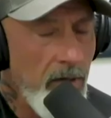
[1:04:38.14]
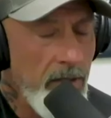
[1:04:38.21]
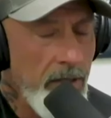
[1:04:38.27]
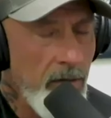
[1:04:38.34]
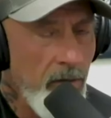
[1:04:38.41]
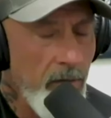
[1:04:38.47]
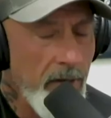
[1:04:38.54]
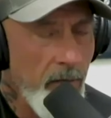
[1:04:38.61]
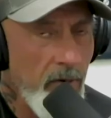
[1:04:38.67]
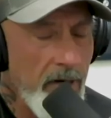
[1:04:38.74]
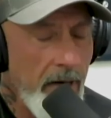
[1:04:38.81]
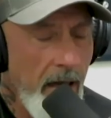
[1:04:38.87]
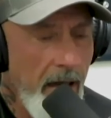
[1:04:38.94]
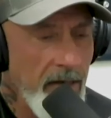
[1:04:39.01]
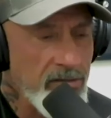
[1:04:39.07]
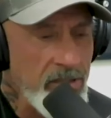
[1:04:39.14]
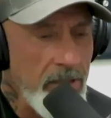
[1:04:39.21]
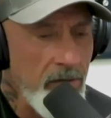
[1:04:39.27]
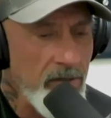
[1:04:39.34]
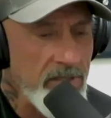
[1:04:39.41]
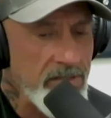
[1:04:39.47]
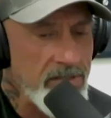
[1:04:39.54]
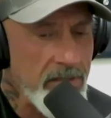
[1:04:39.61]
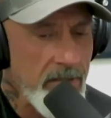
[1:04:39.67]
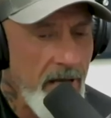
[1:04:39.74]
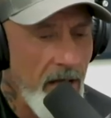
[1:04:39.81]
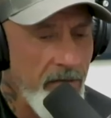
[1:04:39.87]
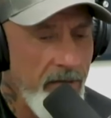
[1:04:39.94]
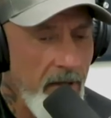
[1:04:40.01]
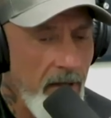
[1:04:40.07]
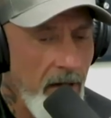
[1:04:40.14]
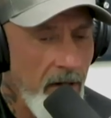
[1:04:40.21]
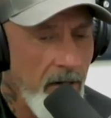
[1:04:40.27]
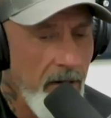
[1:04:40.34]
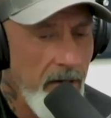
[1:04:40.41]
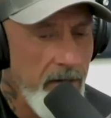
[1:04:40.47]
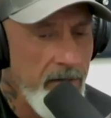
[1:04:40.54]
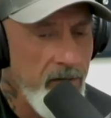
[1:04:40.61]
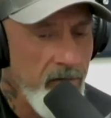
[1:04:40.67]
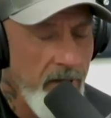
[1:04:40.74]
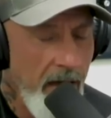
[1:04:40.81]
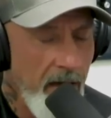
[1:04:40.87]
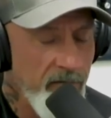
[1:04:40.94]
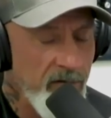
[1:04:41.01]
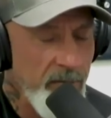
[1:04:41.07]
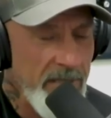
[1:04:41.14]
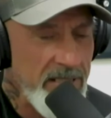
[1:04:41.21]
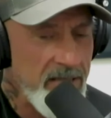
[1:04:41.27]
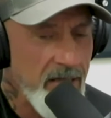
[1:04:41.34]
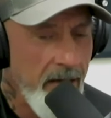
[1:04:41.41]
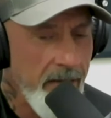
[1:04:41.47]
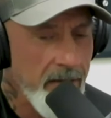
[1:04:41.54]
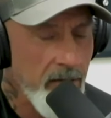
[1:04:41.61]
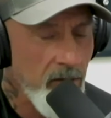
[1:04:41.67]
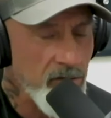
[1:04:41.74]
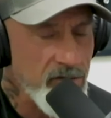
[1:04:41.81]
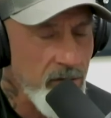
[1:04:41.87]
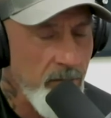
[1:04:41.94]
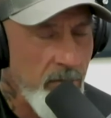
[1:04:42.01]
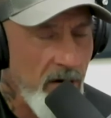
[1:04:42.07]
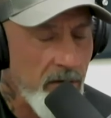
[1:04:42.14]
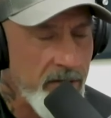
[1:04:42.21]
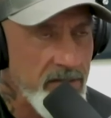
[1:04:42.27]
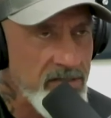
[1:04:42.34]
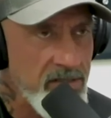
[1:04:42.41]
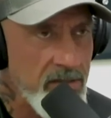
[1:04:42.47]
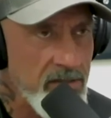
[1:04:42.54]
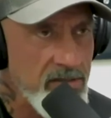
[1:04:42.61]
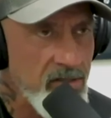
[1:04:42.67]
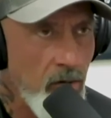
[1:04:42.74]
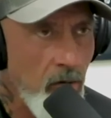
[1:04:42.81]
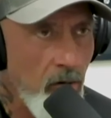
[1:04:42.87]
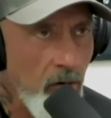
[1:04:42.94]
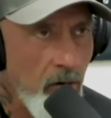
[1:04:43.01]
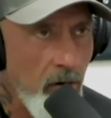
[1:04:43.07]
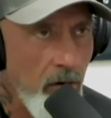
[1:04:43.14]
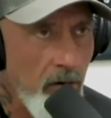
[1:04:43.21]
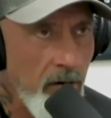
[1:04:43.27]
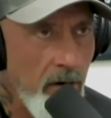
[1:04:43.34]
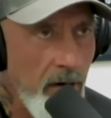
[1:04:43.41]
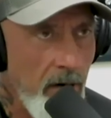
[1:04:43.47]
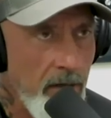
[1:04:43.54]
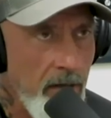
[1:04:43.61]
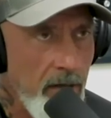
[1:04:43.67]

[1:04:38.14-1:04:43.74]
you know what I wanted to ask you is now, uh, do they have to be diagnosed with Parkinson's or? Yeah, so they,